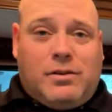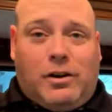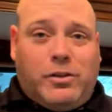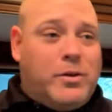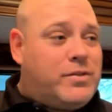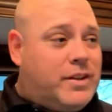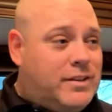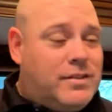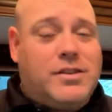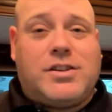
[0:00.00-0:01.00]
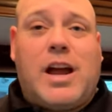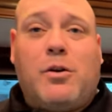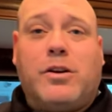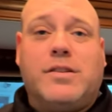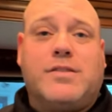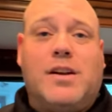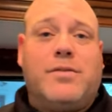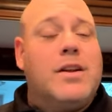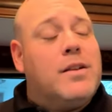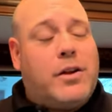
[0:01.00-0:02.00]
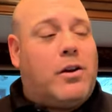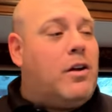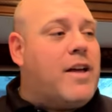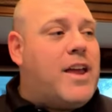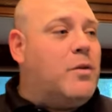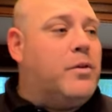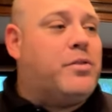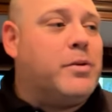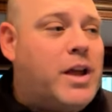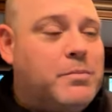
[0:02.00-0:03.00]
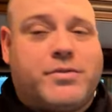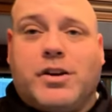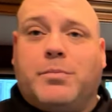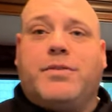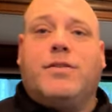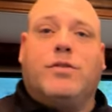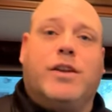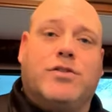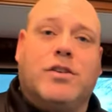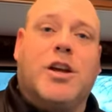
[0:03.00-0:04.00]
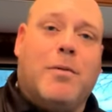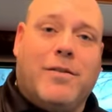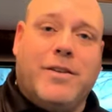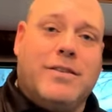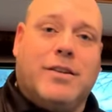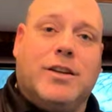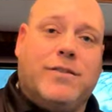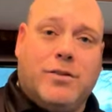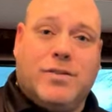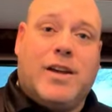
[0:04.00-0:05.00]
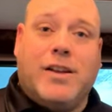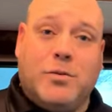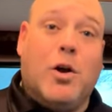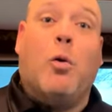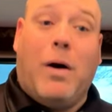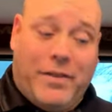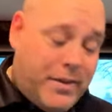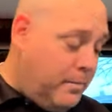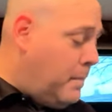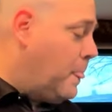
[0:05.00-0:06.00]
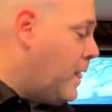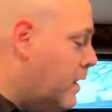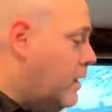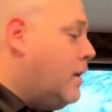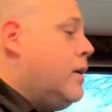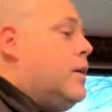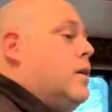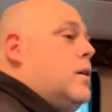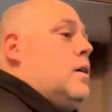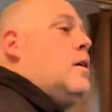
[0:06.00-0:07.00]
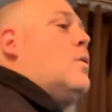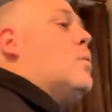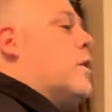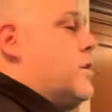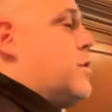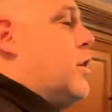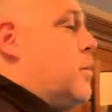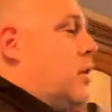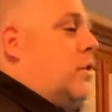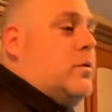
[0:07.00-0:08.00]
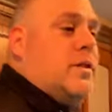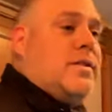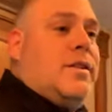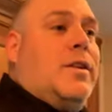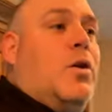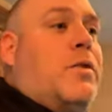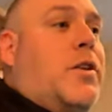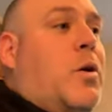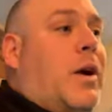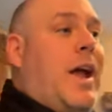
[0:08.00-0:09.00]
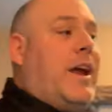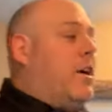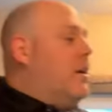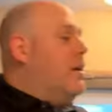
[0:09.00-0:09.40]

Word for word: all those things in the shower and stuff, they're all added with 3M strips, so they should come off easily if you decide you don't want them. We're also going to include this little over-the-door hanger.